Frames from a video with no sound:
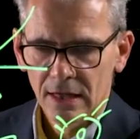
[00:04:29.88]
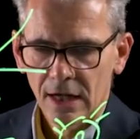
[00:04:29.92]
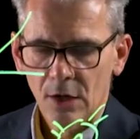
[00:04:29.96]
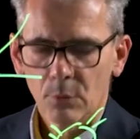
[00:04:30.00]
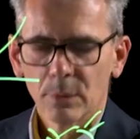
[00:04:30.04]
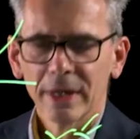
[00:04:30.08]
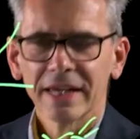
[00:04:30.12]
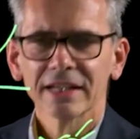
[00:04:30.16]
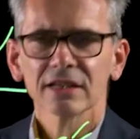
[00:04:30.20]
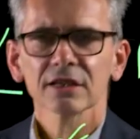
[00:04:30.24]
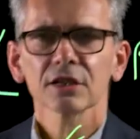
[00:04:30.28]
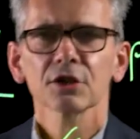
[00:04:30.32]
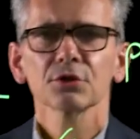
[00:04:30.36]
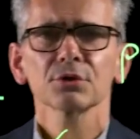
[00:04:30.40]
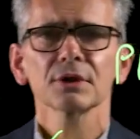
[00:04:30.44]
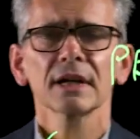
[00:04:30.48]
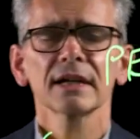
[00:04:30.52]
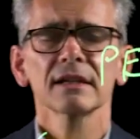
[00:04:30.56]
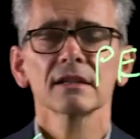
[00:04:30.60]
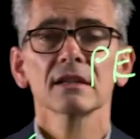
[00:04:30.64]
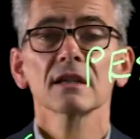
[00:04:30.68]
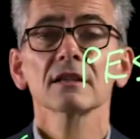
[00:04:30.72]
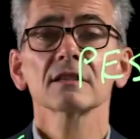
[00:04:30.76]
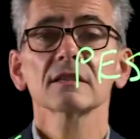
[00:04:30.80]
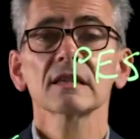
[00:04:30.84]
We had to
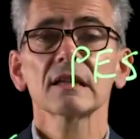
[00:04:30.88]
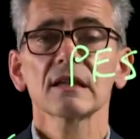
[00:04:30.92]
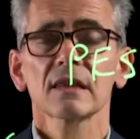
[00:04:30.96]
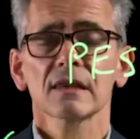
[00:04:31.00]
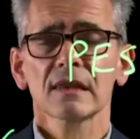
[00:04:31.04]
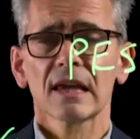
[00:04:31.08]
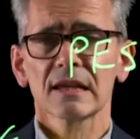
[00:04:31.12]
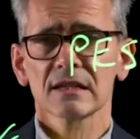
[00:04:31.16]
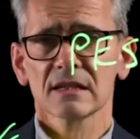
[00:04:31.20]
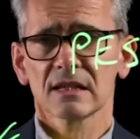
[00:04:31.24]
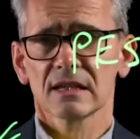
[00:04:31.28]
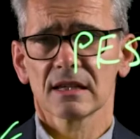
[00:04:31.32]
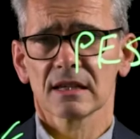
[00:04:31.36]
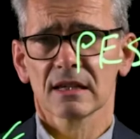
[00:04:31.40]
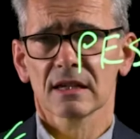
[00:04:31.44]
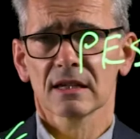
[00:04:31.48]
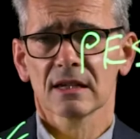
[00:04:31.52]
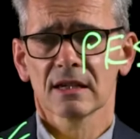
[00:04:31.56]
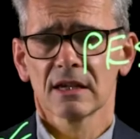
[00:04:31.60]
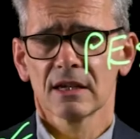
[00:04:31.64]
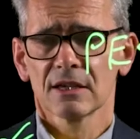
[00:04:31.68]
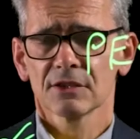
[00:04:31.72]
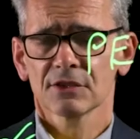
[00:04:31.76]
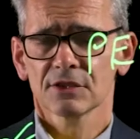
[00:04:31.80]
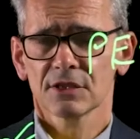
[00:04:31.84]
create synthetic
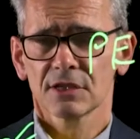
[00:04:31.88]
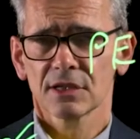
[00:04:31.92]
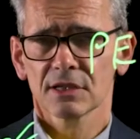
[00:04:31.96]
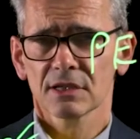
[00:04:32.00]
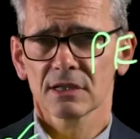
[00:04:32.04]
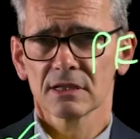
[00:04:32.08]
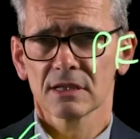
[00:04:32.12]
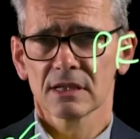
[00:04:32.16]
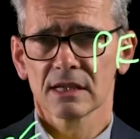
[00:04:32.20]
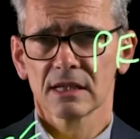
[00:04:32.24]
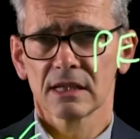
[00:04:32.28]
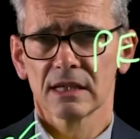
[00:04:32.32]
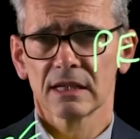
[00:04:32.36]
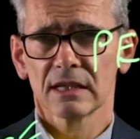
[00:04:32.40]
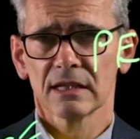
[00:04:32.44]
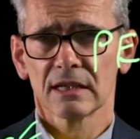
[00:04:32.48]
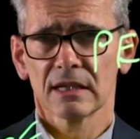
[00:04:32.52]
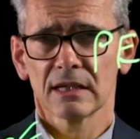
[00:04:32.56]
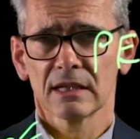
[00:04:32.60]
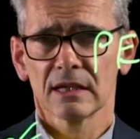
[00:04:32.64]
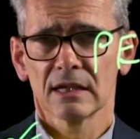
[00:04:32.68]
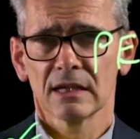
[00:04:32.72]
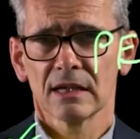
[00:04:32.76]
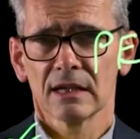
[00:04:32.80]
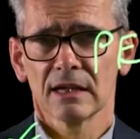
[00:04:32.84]
certainty
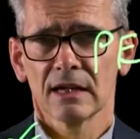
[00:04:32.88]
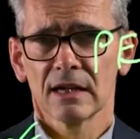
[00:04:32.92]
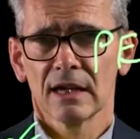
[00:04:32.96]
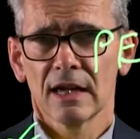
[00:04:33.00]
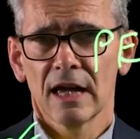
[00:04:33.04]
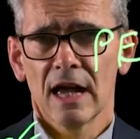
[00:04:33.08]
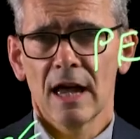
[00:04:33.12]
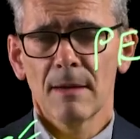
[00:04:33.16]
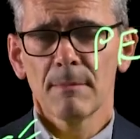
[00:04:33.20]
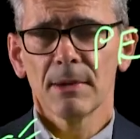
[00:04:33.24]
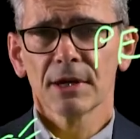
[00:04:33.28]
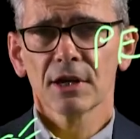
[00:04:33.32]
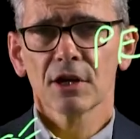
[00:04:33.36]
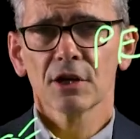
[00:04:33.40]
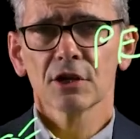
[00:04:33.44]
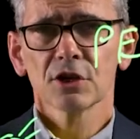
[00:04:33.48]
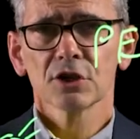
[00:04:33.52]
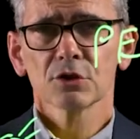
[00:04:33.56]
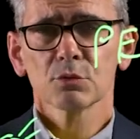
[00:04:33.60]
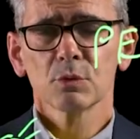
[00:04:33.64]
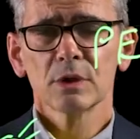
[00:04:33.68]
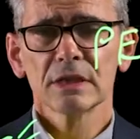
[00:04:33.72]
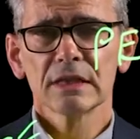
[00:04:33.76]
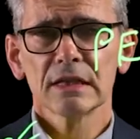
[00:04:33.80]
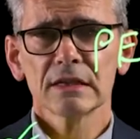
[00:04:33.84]

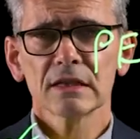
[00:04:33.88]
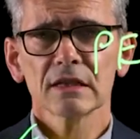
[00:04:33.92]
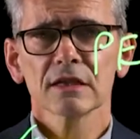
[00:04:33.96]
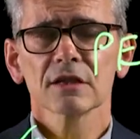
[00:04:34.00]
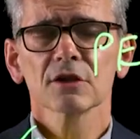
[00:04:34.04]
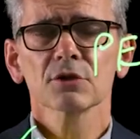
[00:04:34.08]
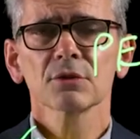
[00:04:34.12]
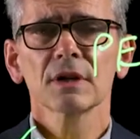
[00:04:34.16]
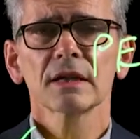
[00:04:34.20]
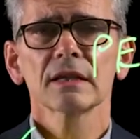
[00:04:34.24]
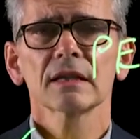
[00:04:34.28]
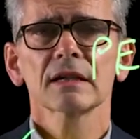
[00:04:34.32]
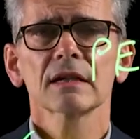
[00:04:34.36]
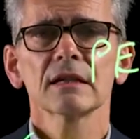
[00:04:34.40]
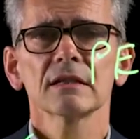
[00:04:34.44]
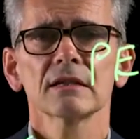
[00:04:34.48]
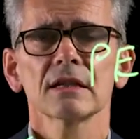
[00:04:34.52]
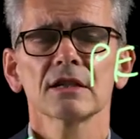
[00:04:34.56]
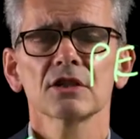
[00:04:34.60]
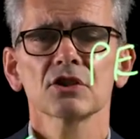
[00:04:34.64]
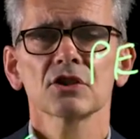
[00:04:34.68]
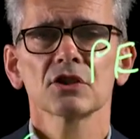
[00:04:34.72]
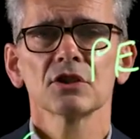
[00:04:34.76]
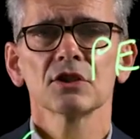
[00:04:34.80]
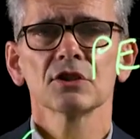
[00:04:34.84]
because we needed to create the
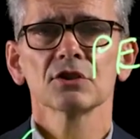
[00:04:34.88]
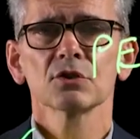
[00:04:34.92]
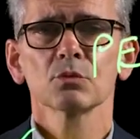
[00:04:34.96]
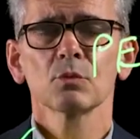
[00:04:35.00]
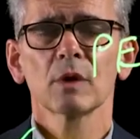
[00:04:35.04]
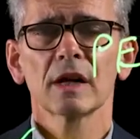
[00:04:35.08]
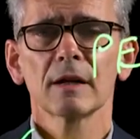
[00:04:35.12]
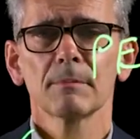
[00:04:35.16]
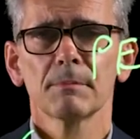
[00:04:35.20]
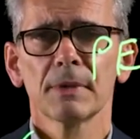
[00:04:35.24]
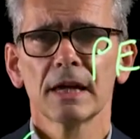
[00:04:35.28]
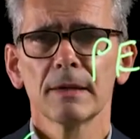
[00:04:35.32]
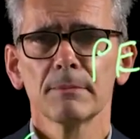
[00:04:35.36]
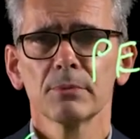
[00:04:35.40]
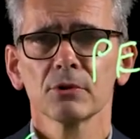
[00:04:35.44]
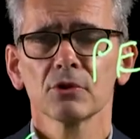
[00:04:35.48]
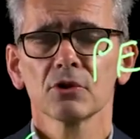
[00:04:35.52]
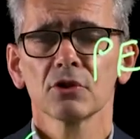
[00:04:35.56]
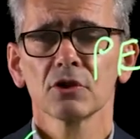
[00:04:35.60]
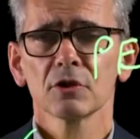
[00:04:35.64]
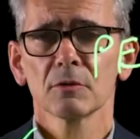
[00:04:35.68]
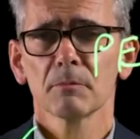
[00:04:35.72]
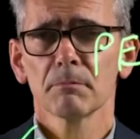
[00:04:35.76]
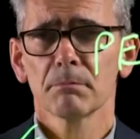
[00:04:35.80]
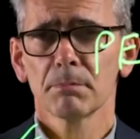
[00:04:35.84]
conditions where people
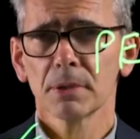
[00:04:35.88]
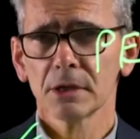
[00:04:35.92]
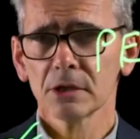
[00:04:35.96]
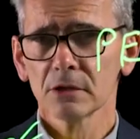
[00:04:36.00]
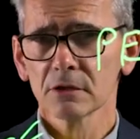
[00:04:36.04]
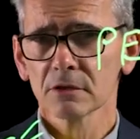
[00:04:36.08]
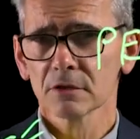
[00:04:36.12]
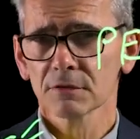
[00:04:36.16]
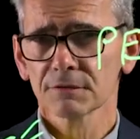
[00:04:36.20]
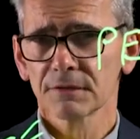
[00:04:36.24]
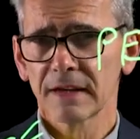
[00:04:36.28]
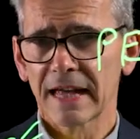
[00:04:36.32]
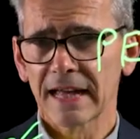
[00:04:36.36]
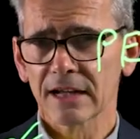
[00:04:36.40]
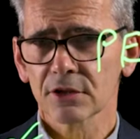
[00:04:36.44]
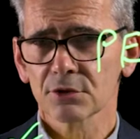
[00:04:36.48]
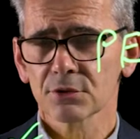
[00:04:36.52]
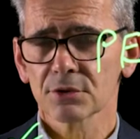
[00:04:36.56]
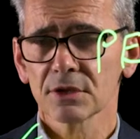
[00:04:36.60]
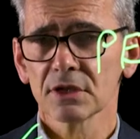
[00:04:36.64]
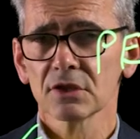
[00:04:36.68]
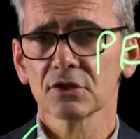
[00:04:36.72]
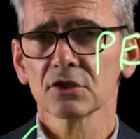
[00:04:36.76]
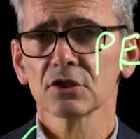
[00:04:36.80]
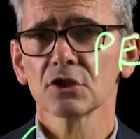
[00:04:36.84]
could build
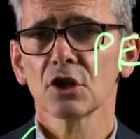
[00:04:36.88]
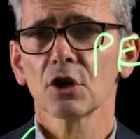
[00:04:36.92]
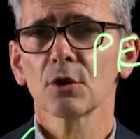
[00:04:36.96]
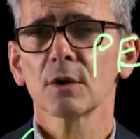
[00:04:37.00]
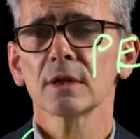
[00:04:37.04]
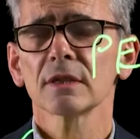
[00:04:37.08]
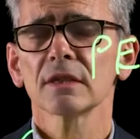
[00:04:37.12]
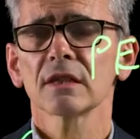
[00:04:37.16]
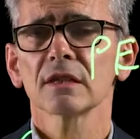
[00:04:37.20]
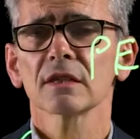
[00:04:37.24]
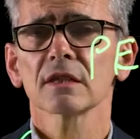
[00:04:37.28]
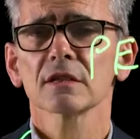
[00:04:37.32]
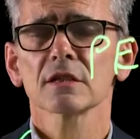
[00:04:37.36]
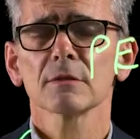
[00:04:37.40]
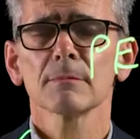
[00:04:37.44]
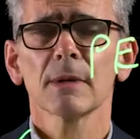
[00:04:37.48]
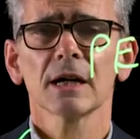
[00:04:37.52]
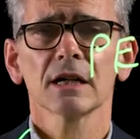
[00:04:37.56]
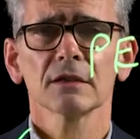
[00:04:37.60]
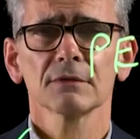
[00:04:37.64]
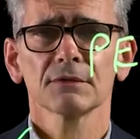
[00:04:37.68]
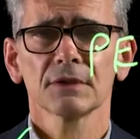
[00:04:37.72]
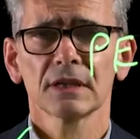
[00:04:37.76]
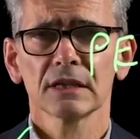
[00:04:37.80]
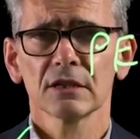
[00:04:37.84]
factories knowing that the
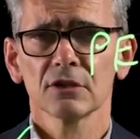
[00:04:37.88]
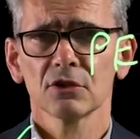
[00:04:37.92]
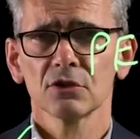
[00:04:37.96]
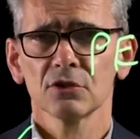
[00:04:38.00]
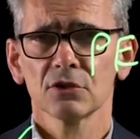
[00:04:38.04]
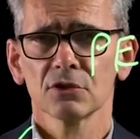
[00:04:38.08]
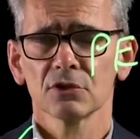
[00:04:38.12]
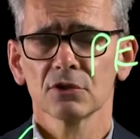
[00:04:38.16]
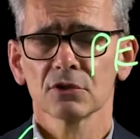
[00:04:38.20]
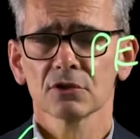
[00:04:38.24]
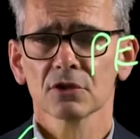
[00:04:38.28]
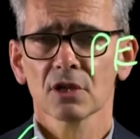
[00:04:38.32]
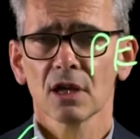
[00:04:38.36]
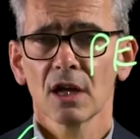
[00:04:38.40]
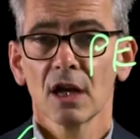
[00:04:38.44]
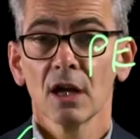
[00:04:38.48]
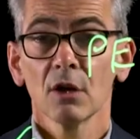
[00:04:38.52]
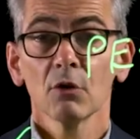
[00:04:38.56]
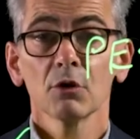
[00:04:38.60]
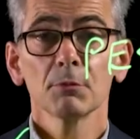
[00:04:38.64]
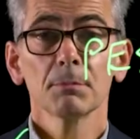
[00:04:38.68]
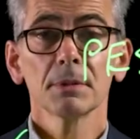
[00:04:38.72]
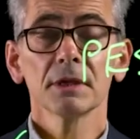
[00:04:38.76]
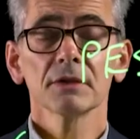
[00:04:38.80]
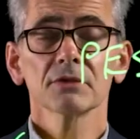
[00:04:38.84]
demand for their goods
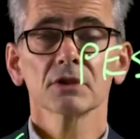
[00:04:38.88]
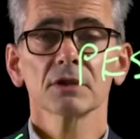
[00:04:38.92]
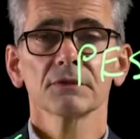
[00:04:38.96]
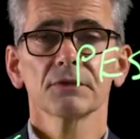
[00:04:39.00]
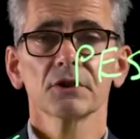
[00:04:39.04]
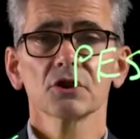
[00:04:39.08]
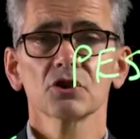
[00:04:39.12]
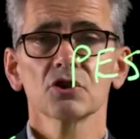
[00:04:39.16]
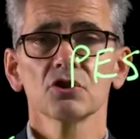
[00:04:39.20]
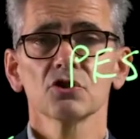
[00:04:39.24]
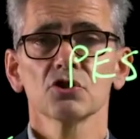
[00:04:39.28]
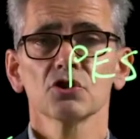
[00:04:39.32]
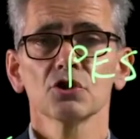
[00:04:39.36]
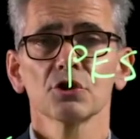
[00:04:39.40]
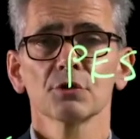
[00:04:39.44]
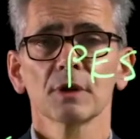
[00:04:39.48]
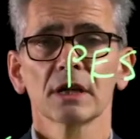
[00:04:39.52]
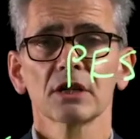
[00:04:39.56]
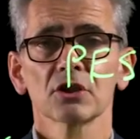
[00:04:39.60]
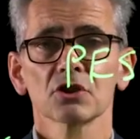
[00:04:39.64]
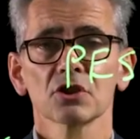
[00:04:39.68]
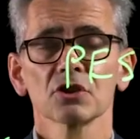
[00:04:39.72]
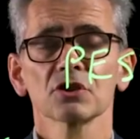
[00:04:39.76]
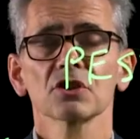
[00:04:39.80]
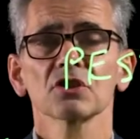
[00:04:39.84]
would be of sufficient
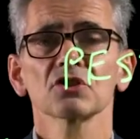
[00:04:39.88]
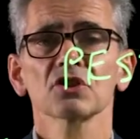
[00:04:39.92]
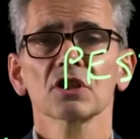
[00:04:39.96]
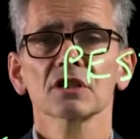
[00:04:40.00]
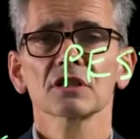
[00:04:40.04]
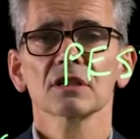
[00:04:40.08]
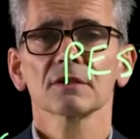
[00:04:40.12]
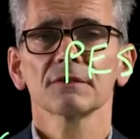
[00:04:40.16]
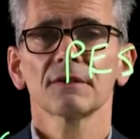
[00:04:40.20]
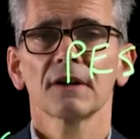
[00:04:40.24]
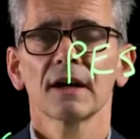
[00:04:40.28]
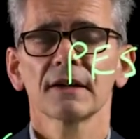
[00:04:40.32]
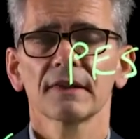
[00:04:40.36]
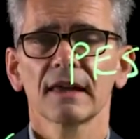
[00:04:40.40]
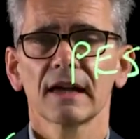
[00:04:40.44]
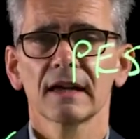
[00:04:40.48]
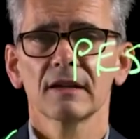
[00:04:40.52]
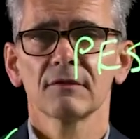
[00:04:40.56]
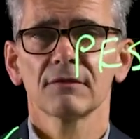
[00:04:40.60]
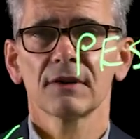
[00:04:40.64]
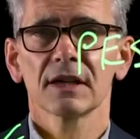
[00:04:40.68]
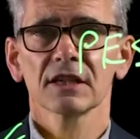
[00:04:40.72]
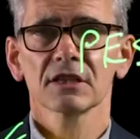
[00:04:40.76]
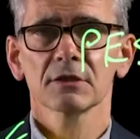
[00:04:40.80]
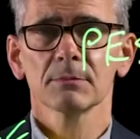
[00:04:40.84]
duration to justify that
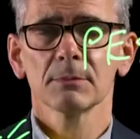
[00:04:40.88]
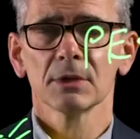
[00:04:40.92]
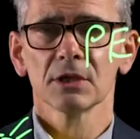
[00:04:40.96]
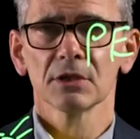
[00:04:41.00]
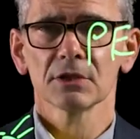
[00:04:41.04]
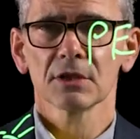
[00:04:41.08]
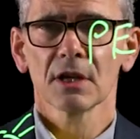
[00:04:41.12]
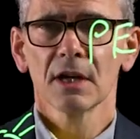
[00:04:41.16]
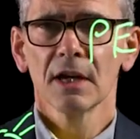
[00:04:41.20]
investment.